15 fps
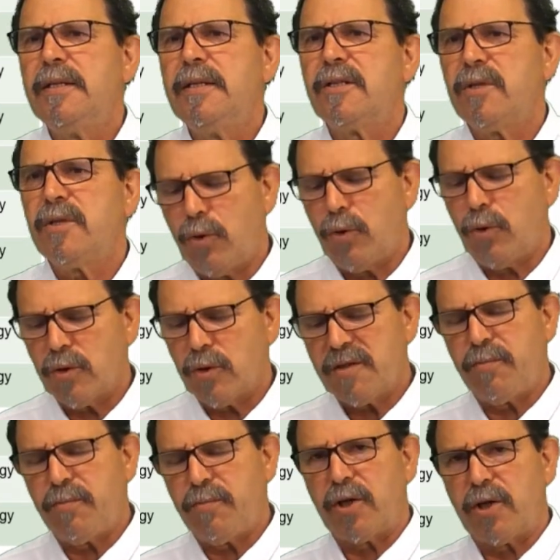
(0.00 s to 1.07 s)
So it's more a
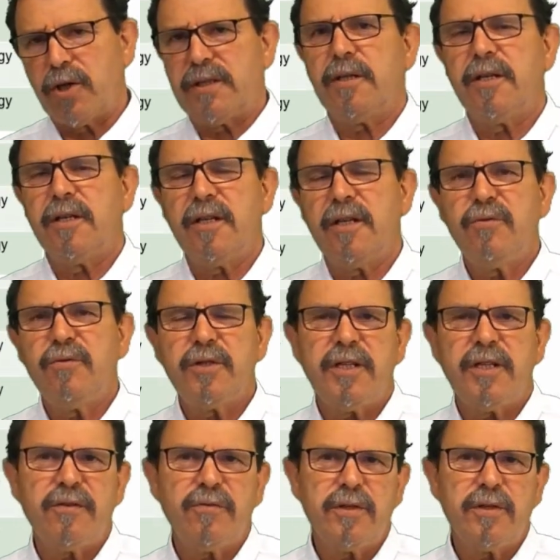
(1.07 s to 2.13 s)
spot. Yeah, if you
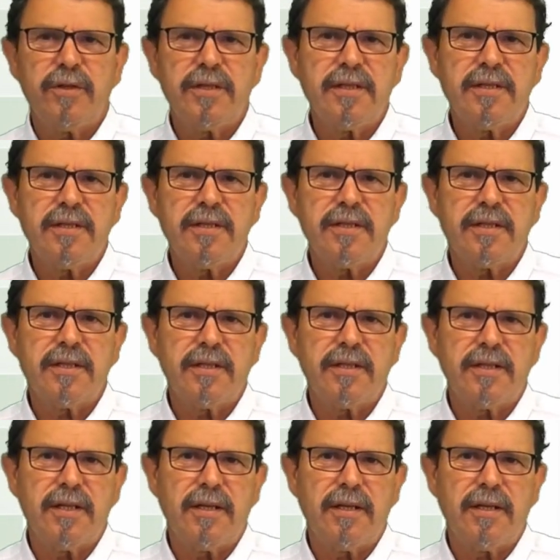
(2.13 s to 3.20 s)
take, for instance,
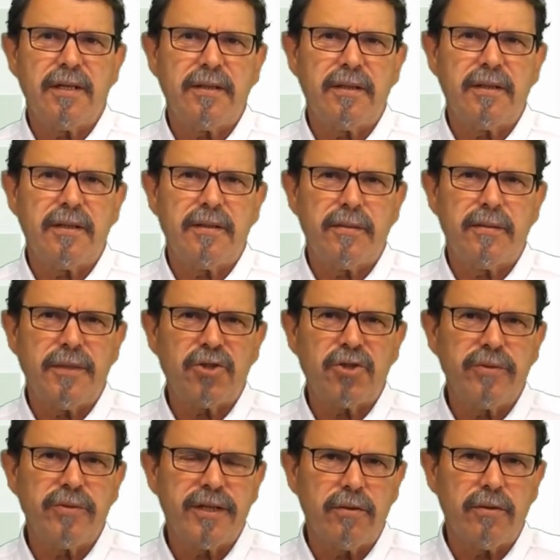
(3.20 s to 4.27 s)
a
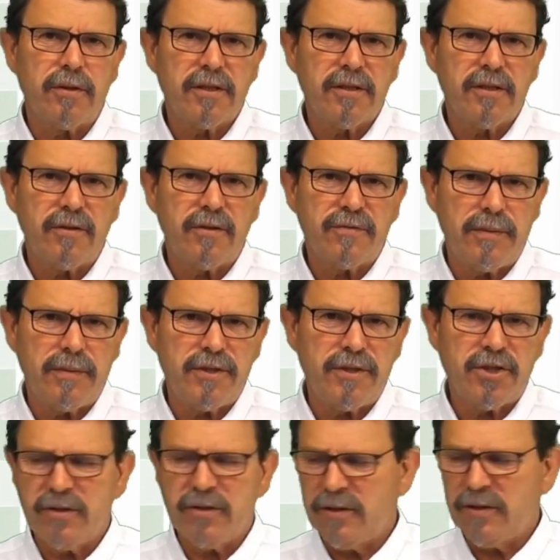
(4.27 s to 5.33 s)
measuring gauge of
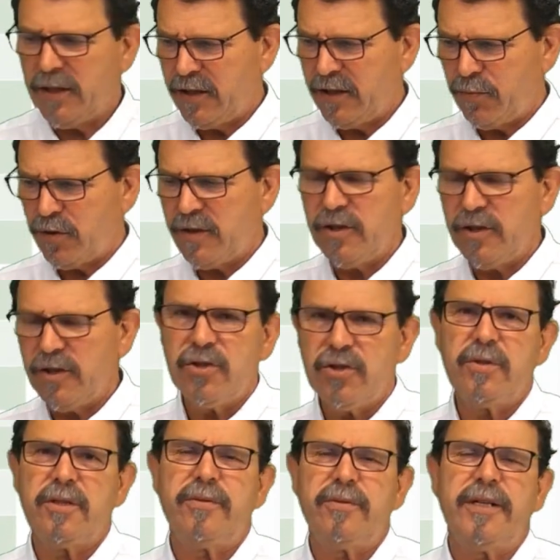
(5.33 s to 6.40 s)
temperature and you position
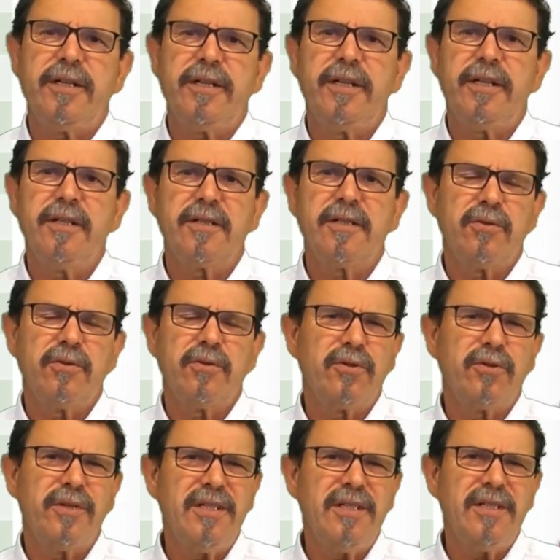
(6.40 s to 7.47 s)
to the radiator, so
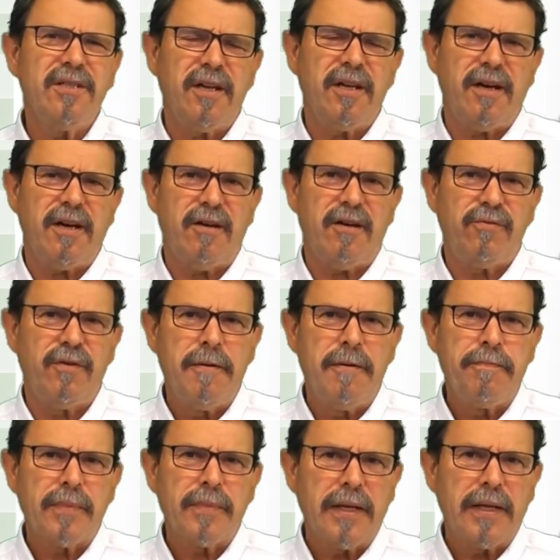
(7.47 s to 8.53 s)
you easily have
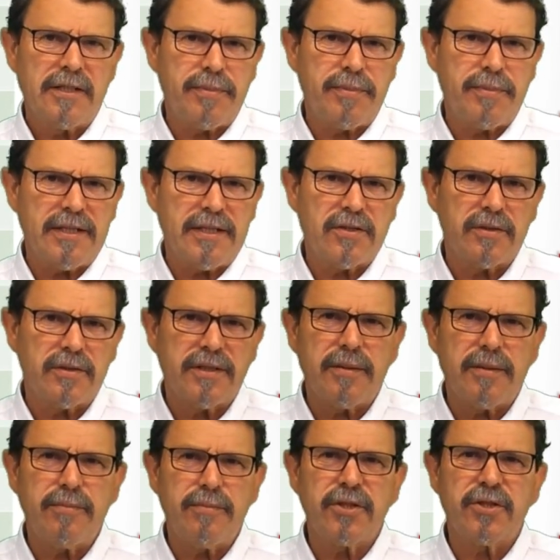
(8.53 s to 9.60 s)
depends on the
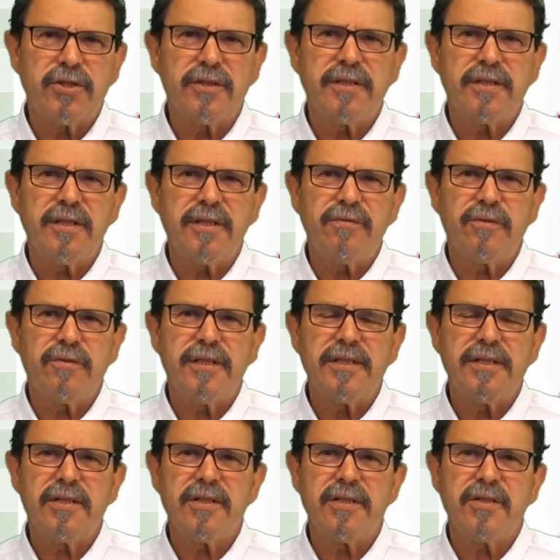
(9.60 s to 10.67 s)
temperature
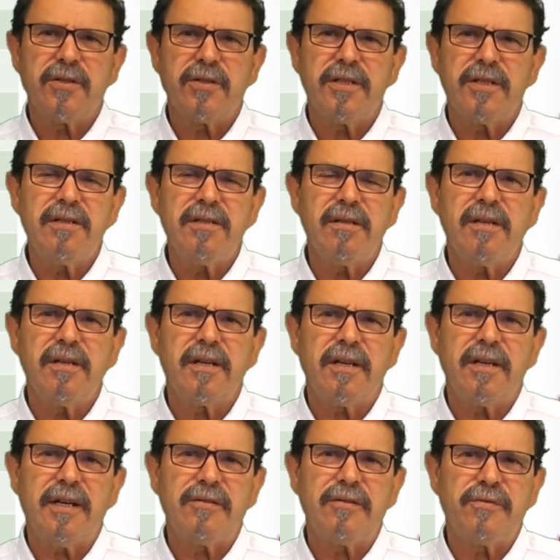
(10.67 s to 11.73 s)
differences. You easily can
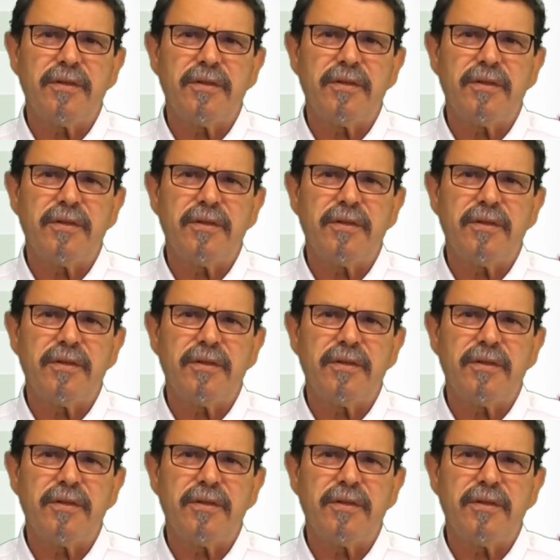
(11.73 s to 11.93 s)
have